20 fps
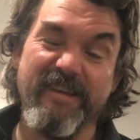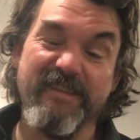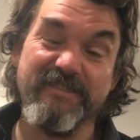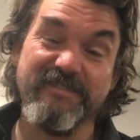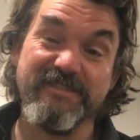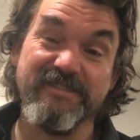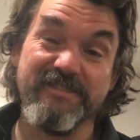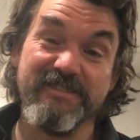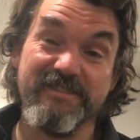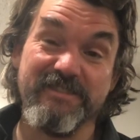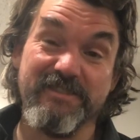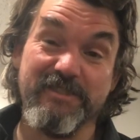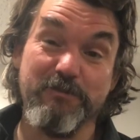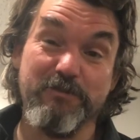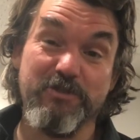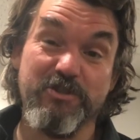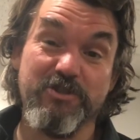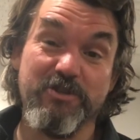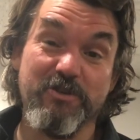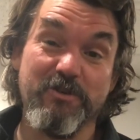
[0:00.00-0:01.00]
was a
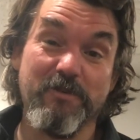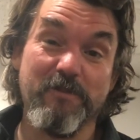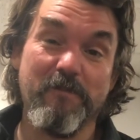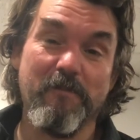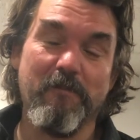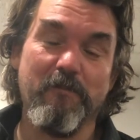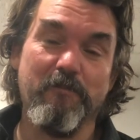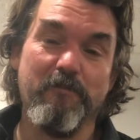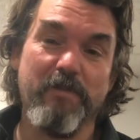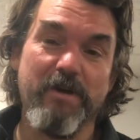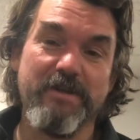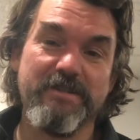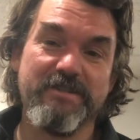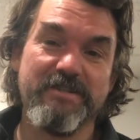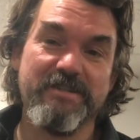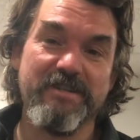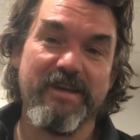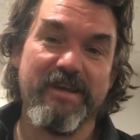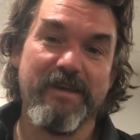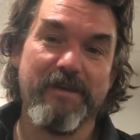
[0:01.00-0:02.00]
stupid joke, but
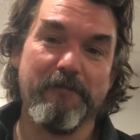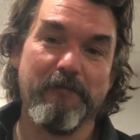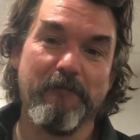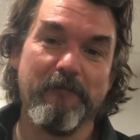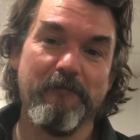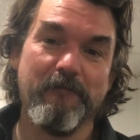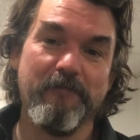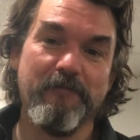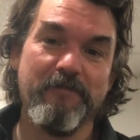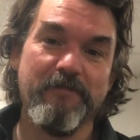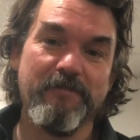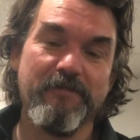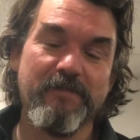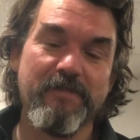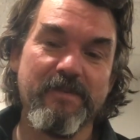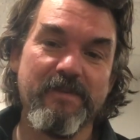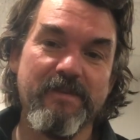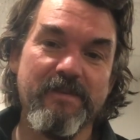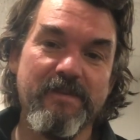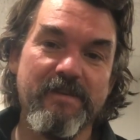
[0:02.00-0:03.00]

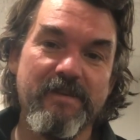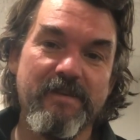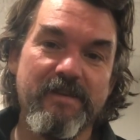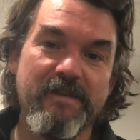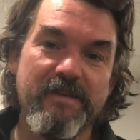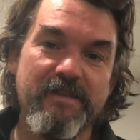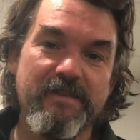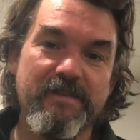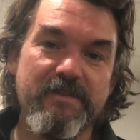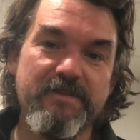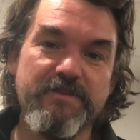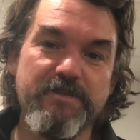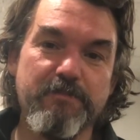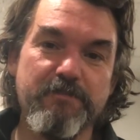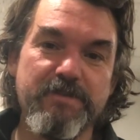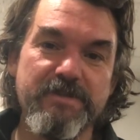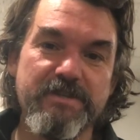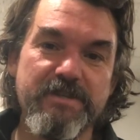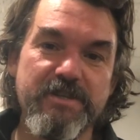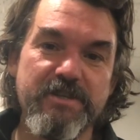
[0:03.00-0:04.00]
there's your
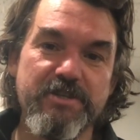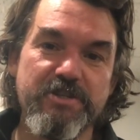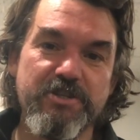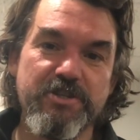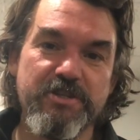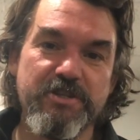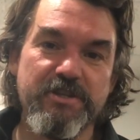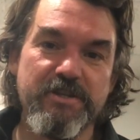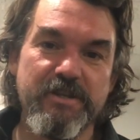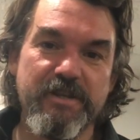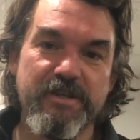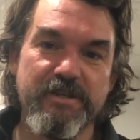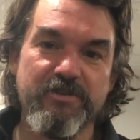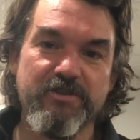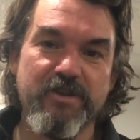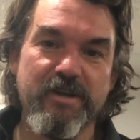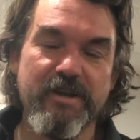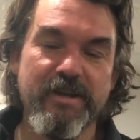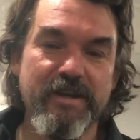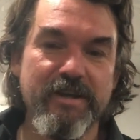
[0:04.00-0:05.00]
position, and
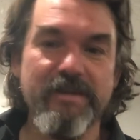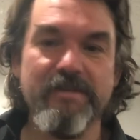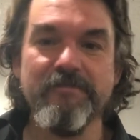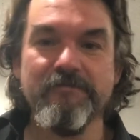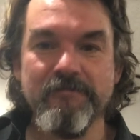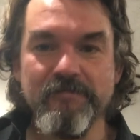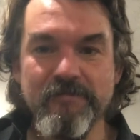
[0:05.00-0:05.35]
try to